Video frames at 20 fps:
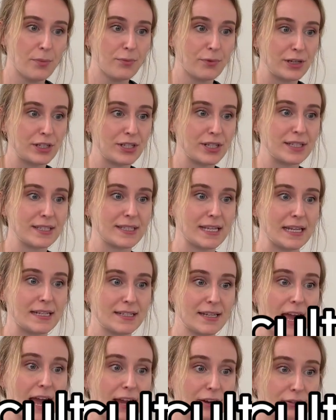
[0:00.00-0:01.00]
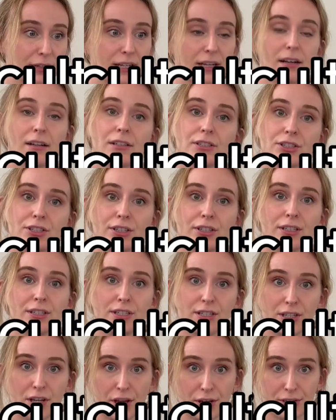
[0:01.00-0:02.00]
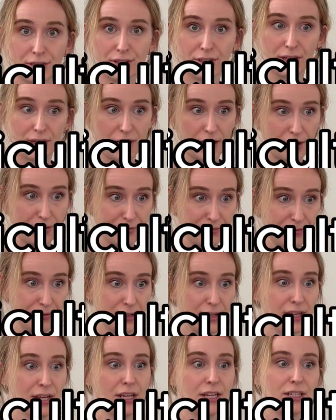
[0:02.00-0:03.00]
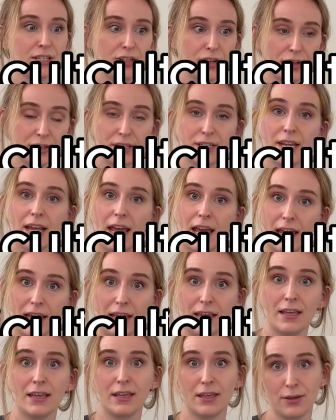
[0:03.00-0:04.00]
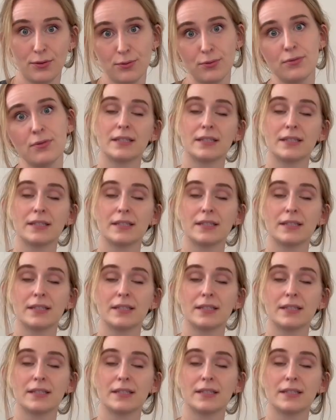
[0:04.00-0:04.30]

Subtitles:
which is at the agriculture.gov.au.